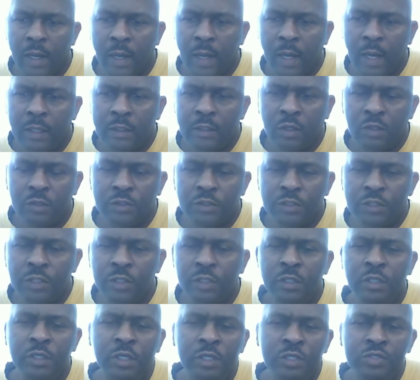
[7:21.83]
And
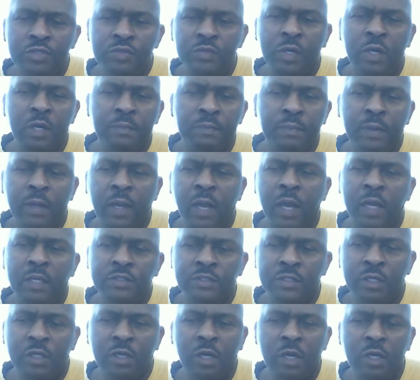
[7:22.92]
until Israel bears
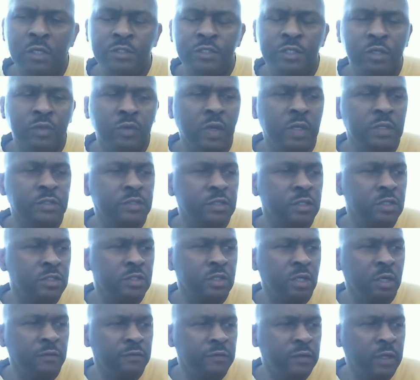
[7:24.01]
the consequences
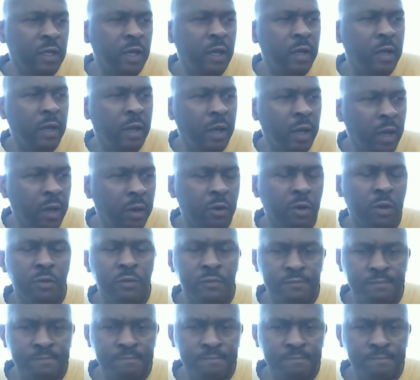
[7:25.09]
of their error,